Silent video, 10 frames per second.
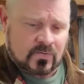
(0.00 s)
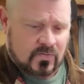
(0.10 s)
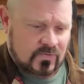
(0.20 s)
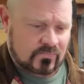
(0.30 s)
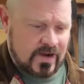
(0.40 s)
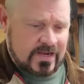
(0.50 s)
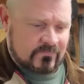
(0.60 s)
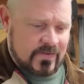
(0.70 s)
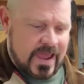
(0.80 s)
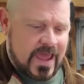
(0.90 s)
or
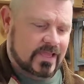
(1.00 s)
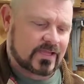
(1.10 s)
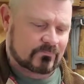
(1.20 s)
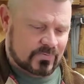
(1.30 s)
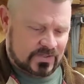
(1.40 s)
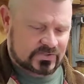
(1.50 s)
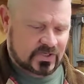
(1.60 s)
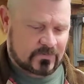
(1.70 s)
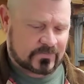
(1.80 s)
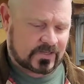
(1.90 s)
ride back and bunch
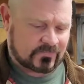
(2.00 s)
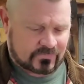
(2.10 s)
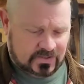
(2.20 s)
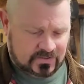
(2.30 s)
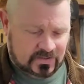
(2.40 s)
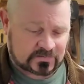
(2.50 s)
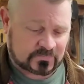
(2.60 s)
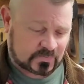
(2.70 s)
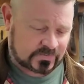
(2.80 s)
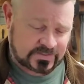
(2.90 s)
up and get real uncomfortable.